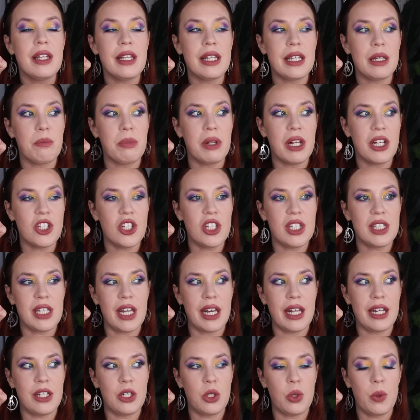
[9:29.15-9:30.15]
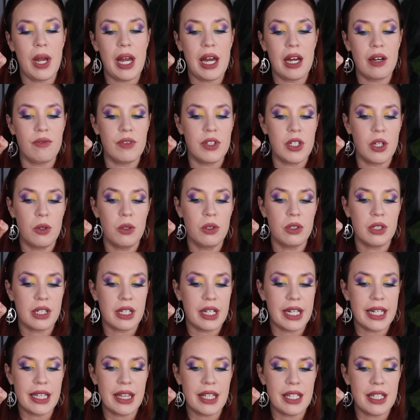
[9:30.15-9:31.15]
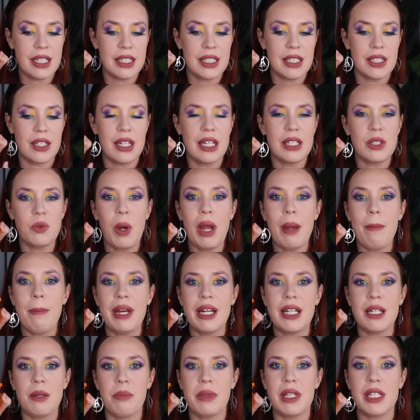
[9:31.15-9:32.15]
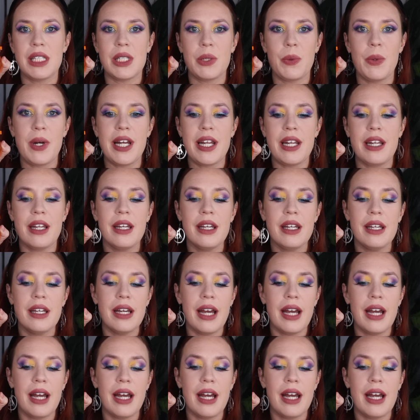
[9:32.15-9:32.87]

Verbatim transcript: The blushes that I do have don't look like this, so that's why I picked up this one.